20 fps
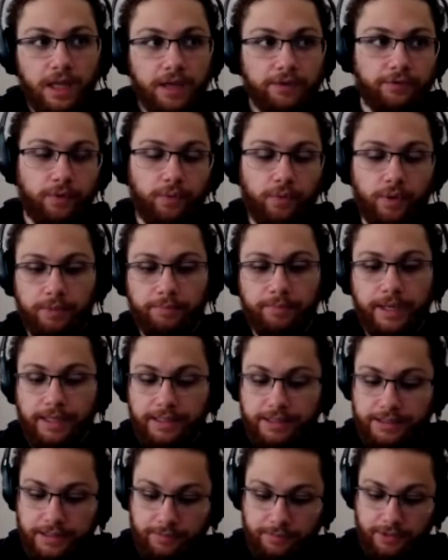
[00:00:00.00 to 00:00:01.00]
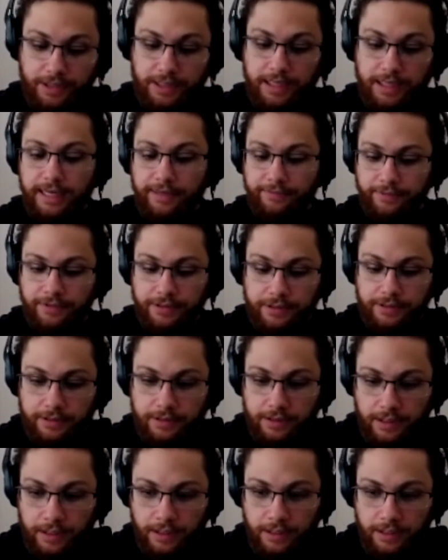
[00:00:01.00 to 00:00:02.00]
If I want to buy something, I haven't
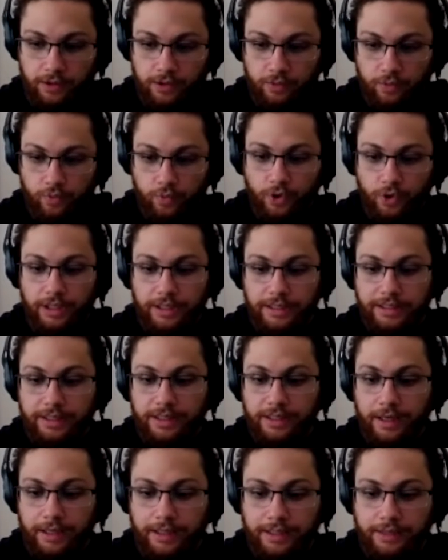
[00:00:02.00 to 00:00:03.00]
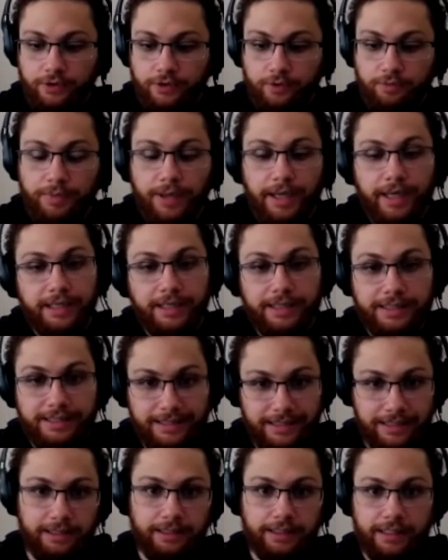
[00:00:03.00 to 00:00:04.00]
really gotten into buying and
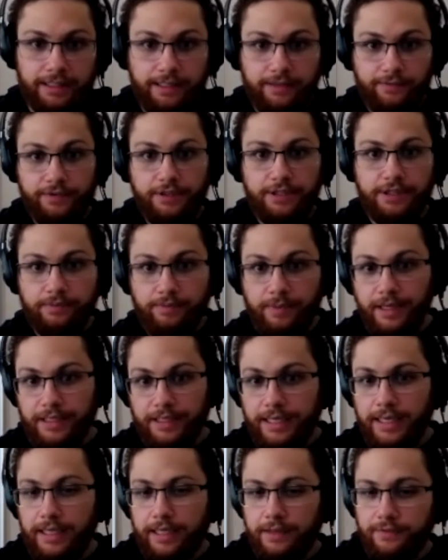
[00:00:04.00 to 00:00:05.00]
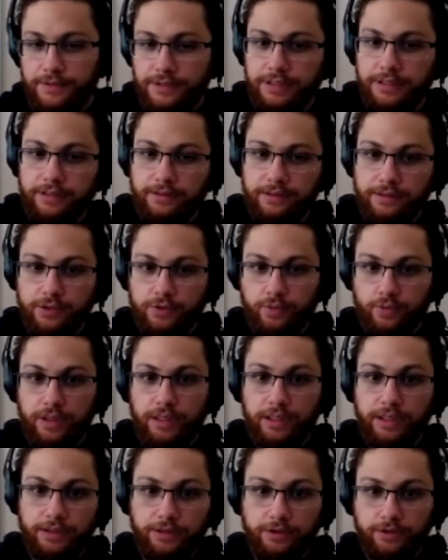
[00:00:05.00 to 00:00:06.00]
selling NFTs, but I kind of see it this way.
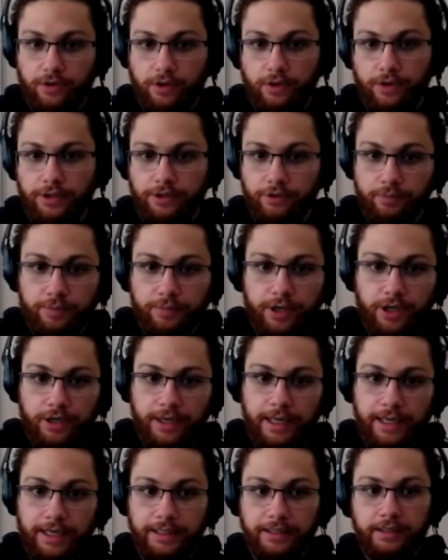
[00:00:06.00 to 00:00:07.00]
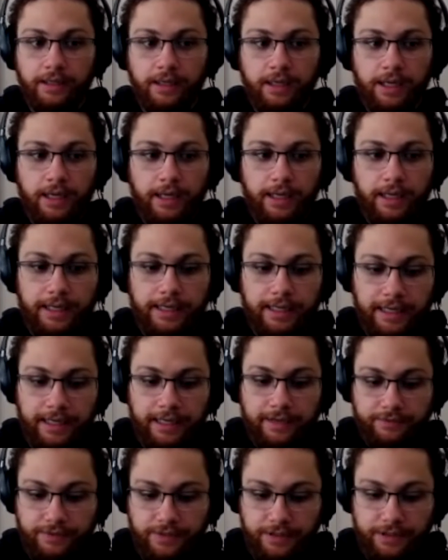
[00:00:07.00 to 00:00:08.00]
Like you bought an
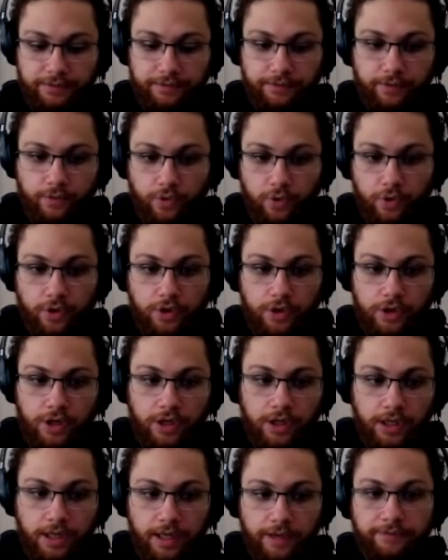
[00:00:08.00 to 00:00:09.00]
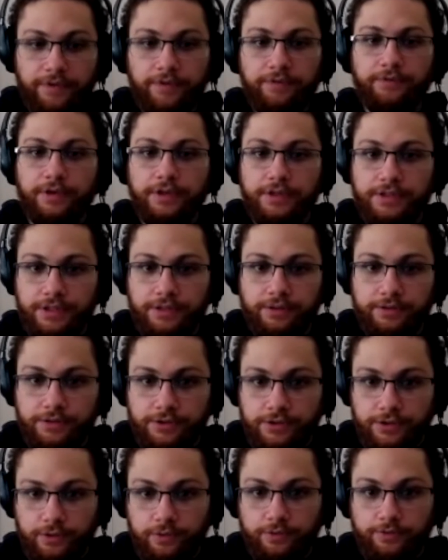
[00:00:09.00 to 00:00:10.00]
NFT for a Veefriends
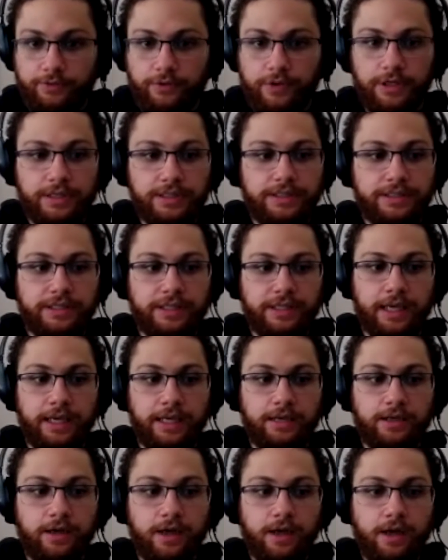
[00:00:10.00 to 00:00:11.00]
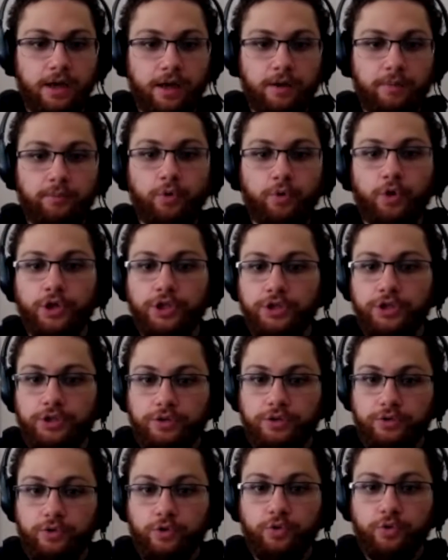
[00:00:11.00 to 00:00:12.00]
Series 2 for let's say
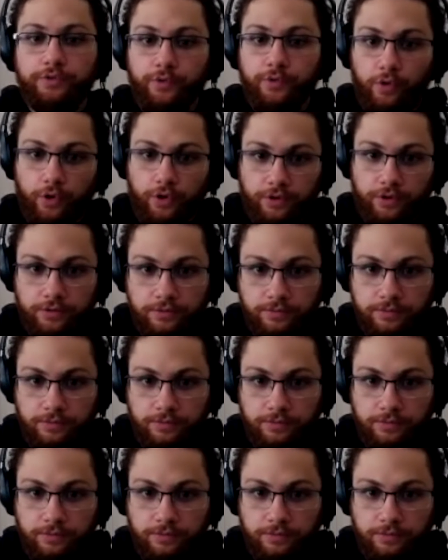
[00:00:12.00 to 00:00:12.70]
0.24,